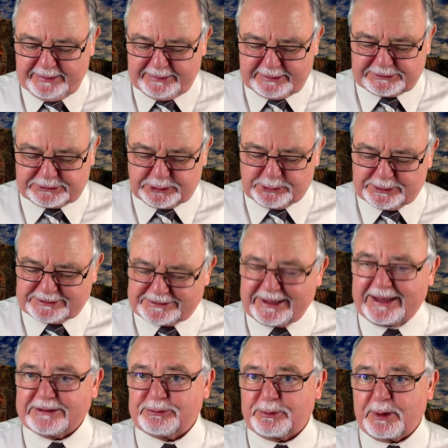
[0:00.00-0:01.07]
Yeshua
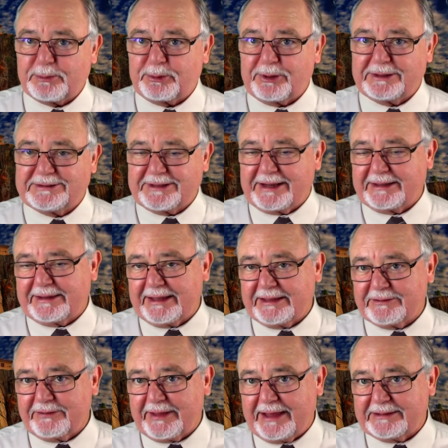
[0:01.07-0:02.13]
says, remember, he said at the
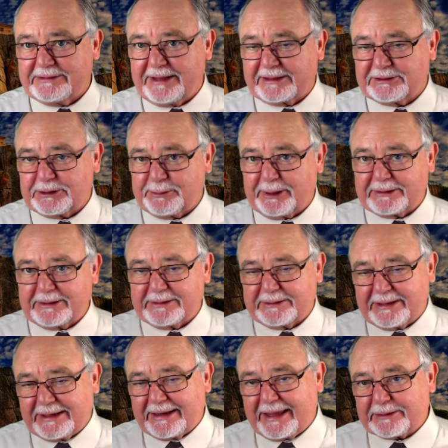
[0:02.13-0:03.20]
end of that section about the
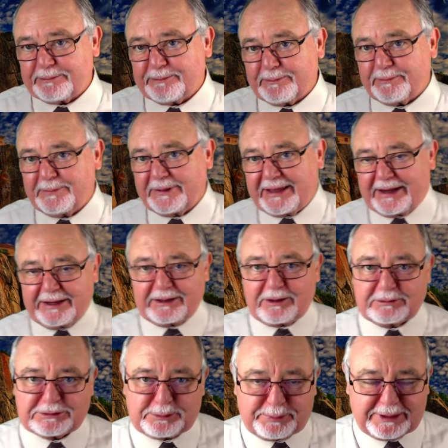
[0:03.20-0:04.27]
elect getting
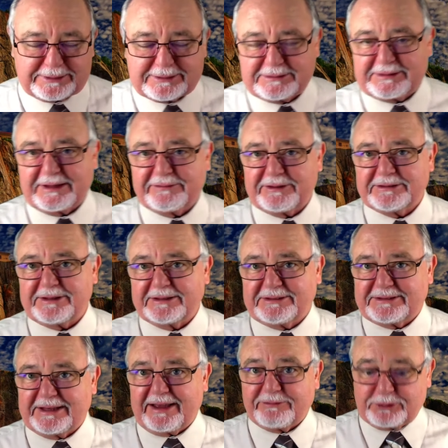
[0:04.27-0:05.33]
close to being deceived, he said,
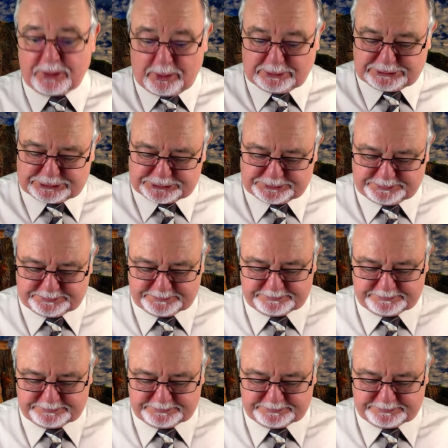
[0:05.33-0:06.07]
see, I've told you.